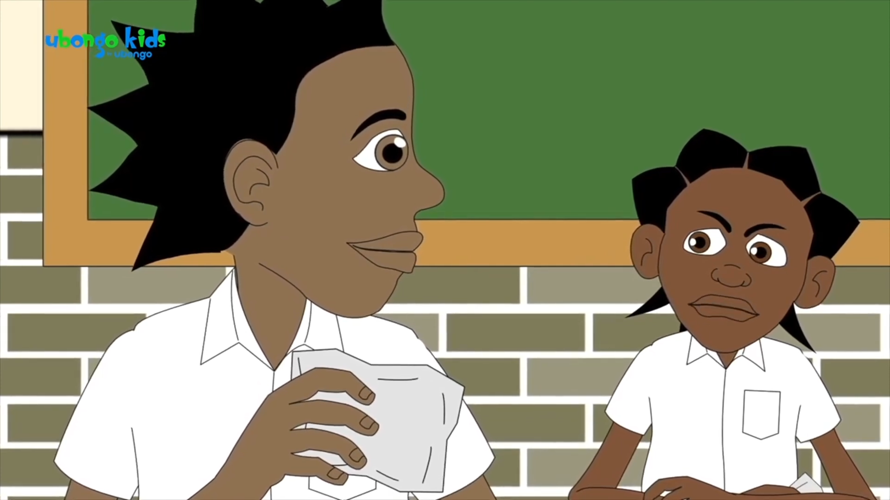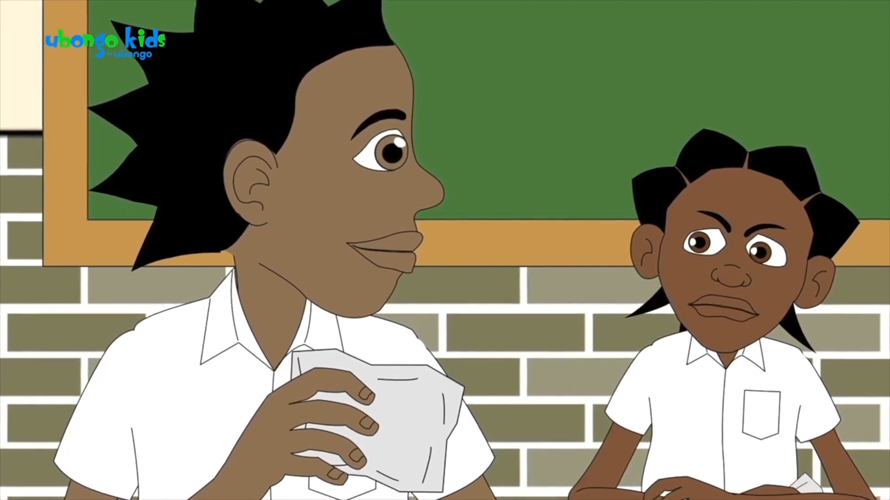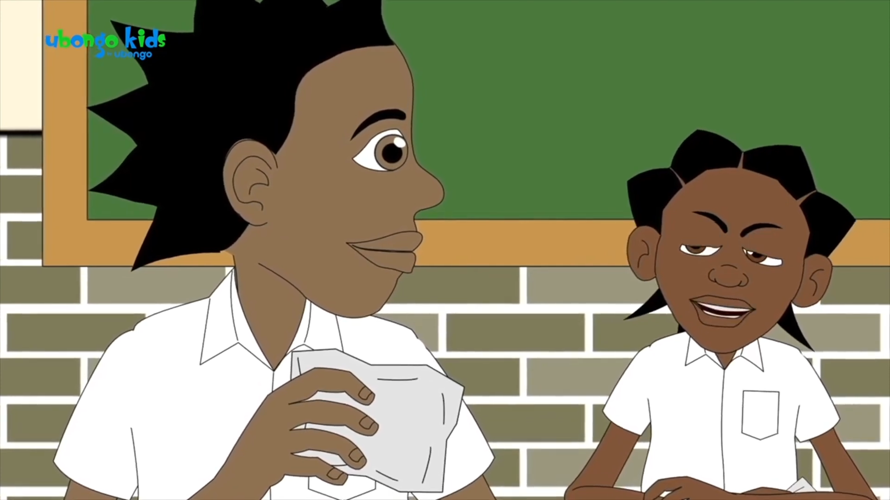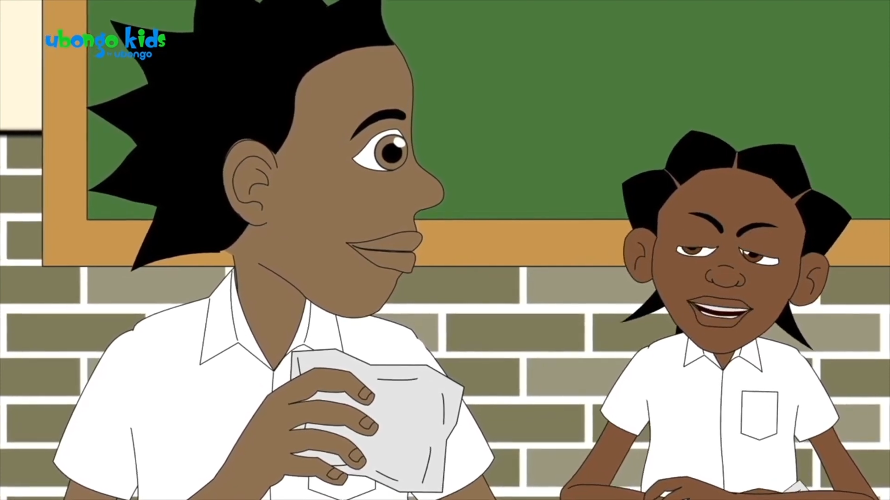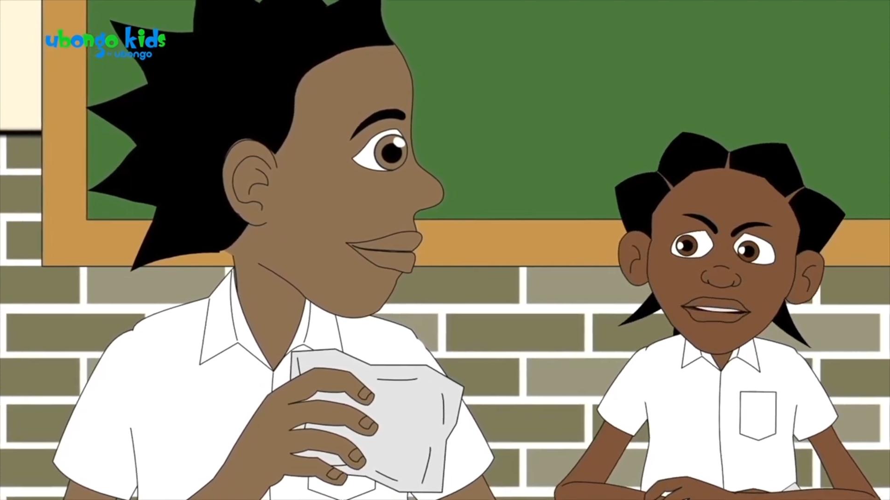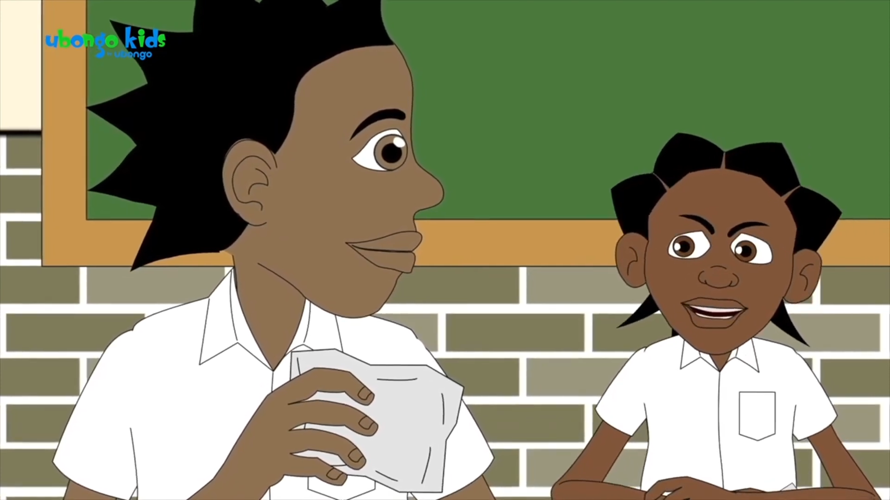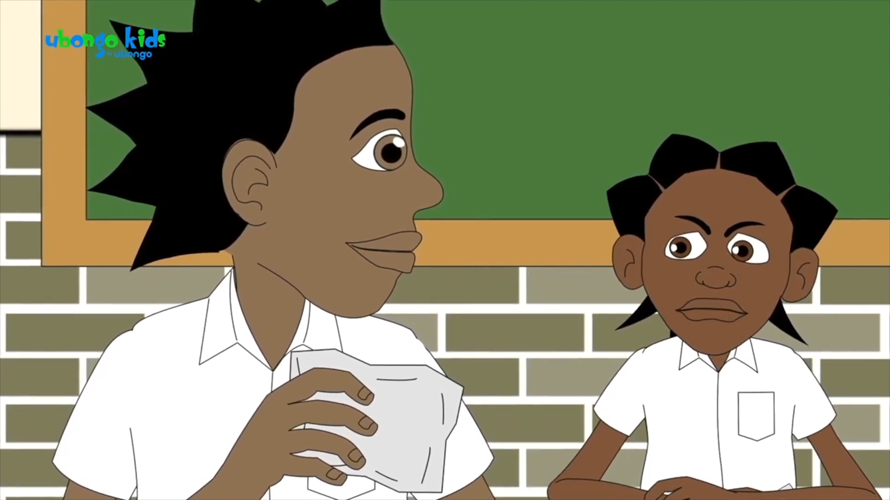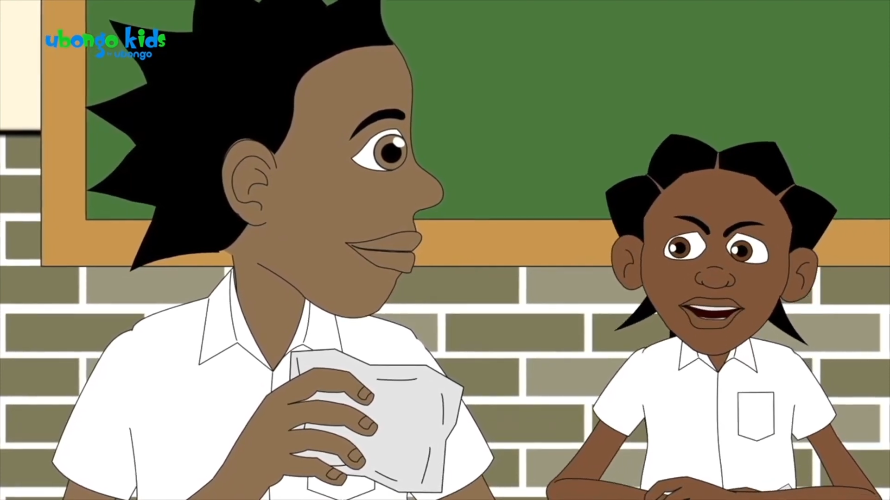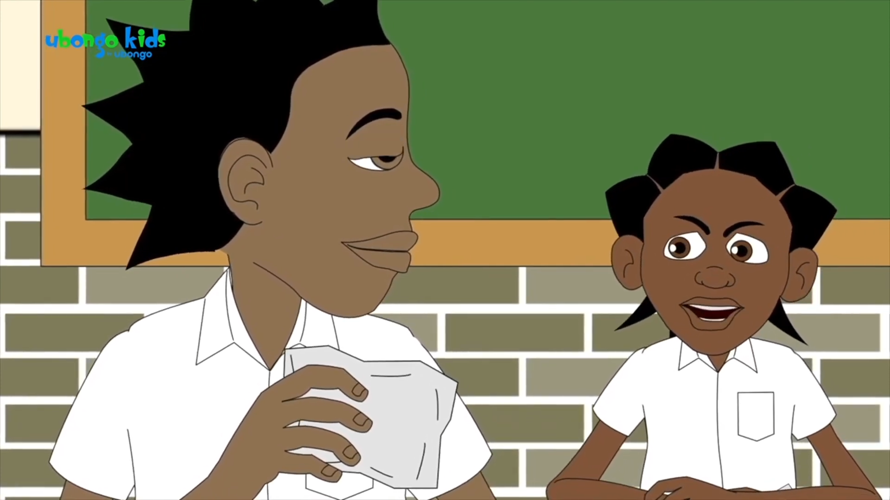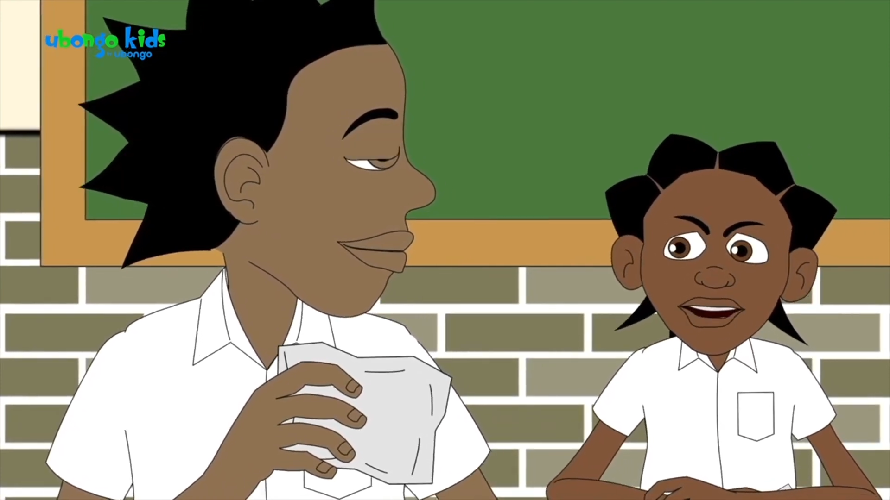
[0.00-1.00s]
I'll
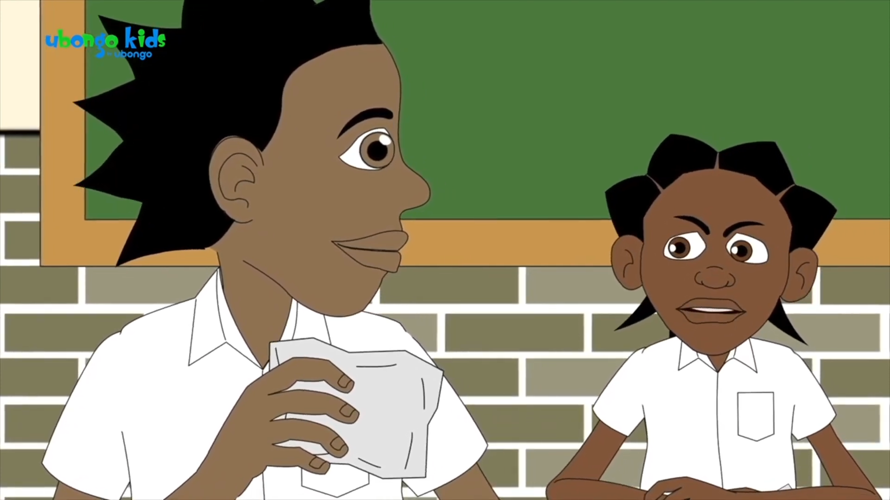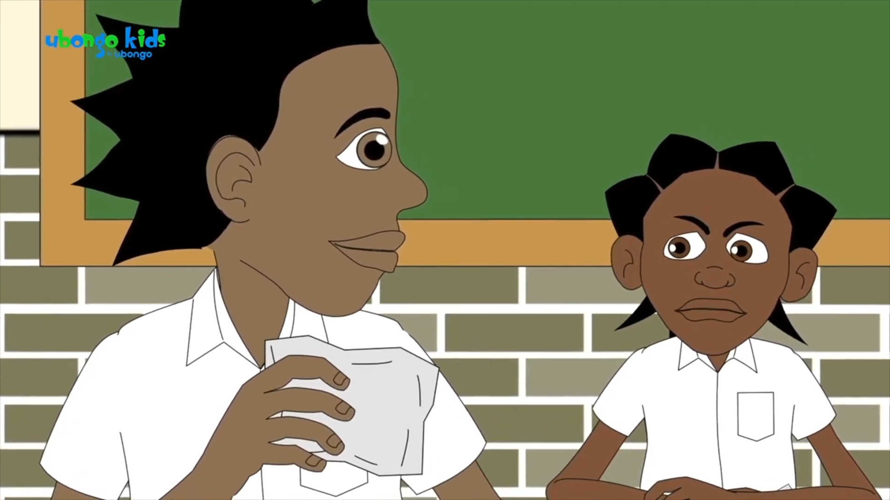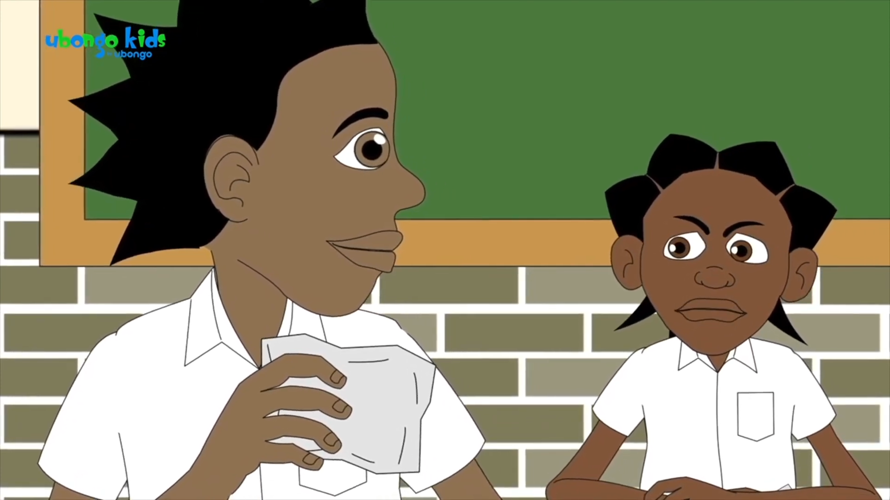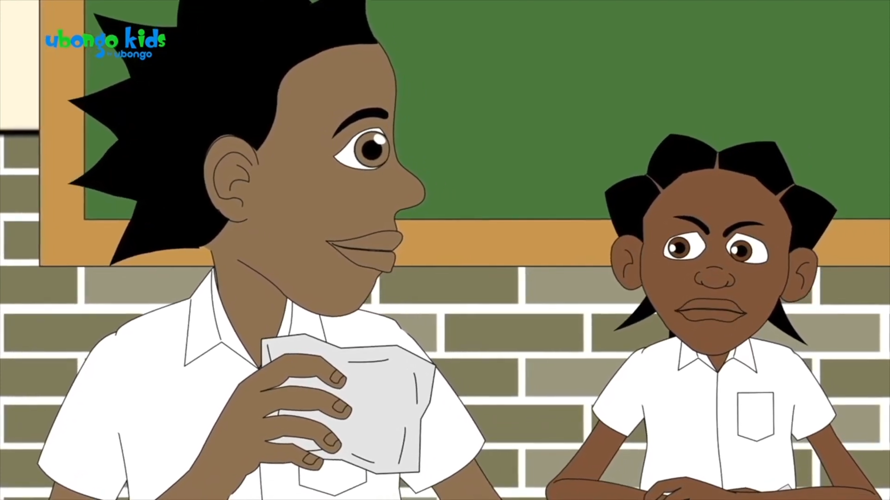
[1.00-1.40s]
check during break.